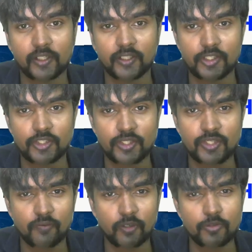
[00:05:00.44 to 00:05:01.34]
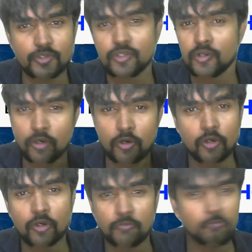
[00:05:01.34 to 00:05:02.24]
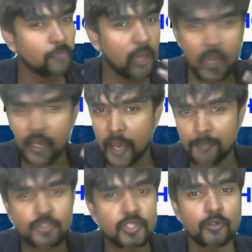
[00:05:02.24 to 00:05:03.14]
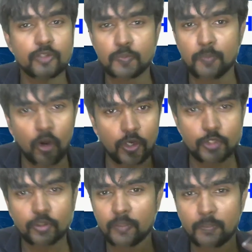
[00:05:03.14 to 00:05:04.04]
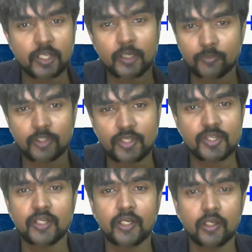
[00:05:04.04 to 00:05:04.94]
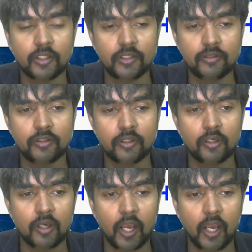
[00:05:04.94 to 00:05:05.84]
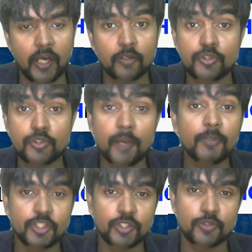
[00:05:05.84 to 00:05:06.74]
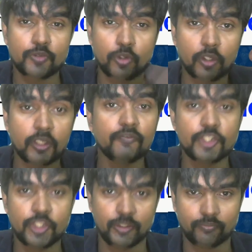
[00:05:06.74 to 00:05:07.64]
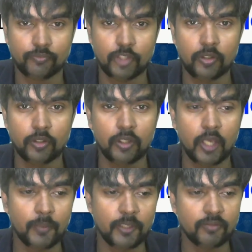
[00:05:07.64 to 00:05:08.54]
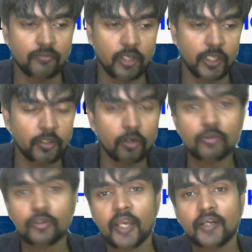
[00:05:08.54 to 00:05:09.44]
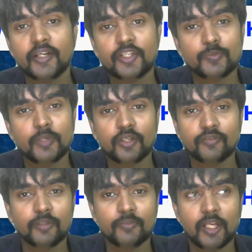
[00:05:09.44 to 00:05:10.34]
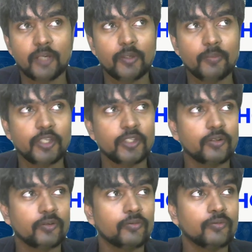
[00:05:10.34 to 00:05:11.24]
conditioning, someone who's an absolute sponge who can pick up things and learn and who's ambitious, who's got a vision. I mean, when I talk to candidates, many of them tell me my